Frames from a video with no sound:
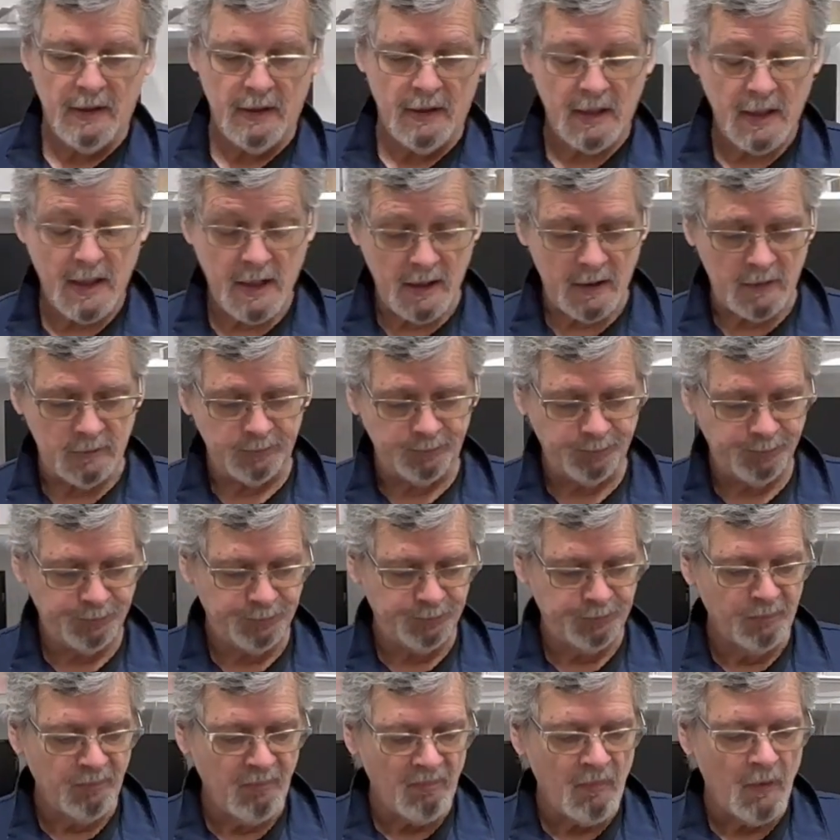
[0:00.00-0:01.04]
Now,
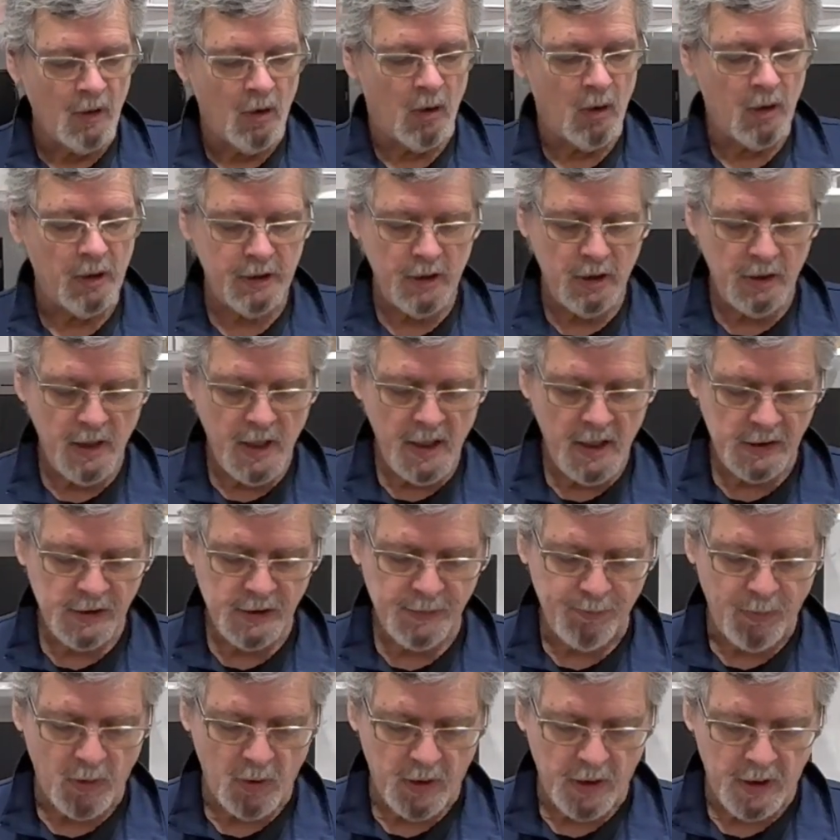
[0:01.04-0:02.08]
on your next
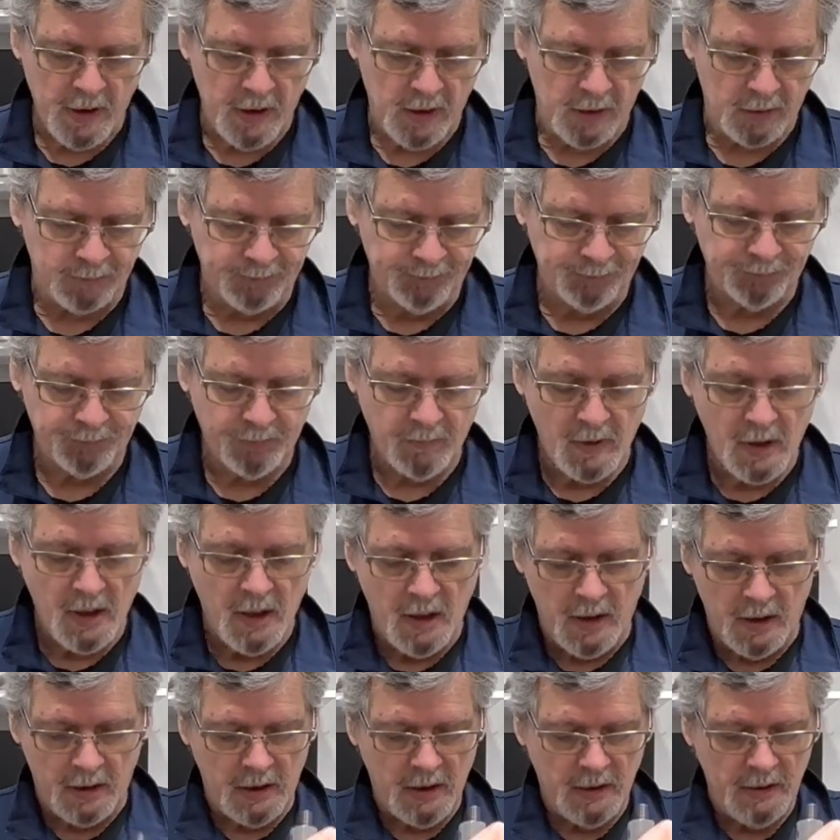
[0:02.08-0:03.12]
part here,
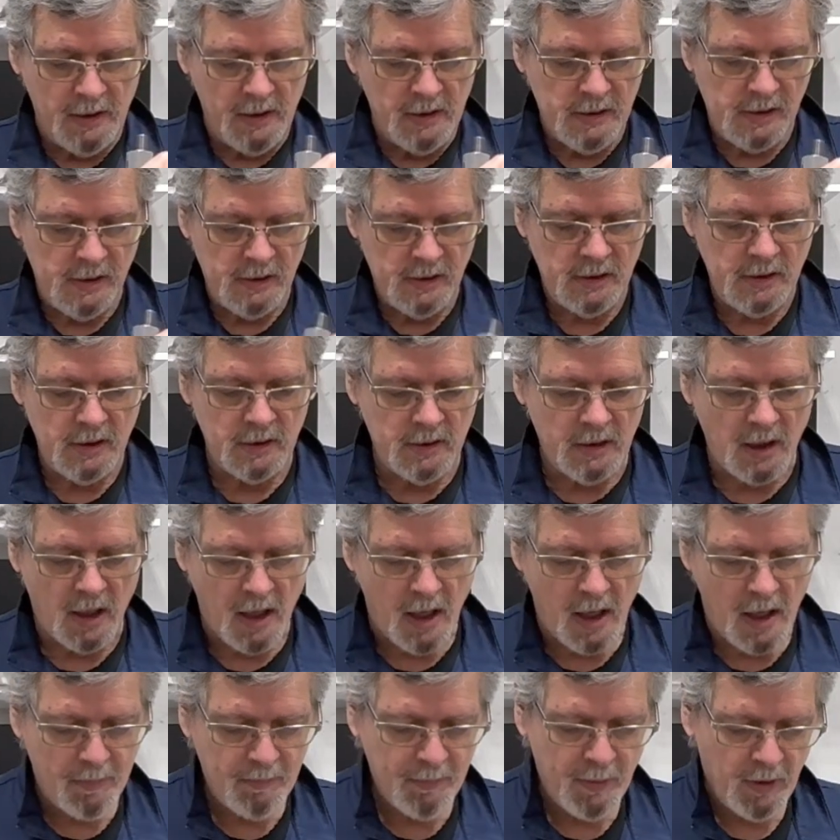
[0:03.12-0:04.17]
again, this is the
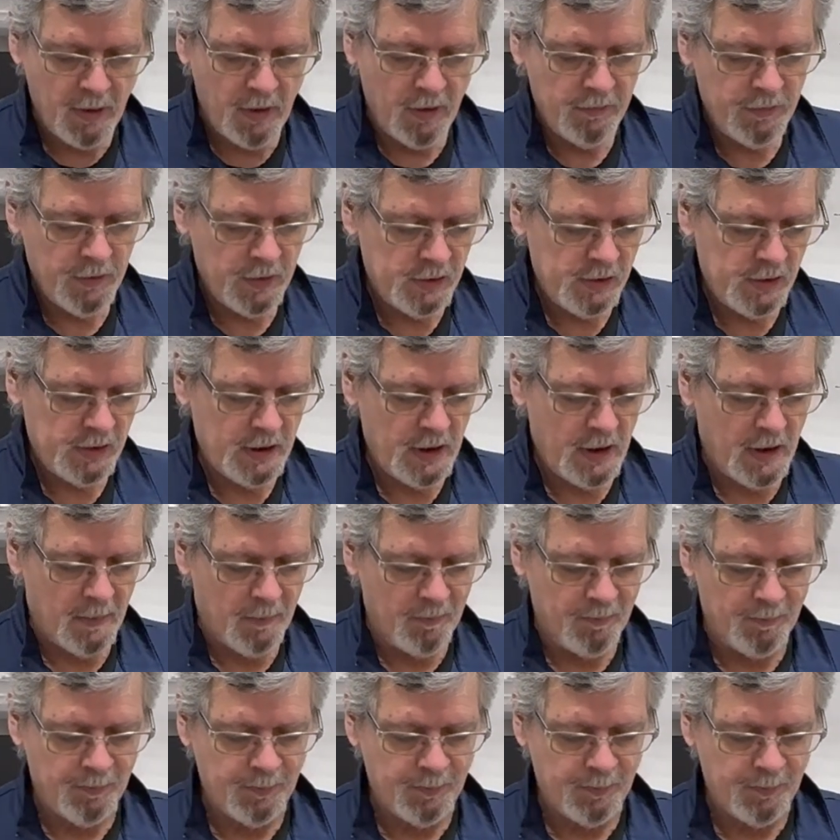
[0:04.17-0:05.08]
top of your stem.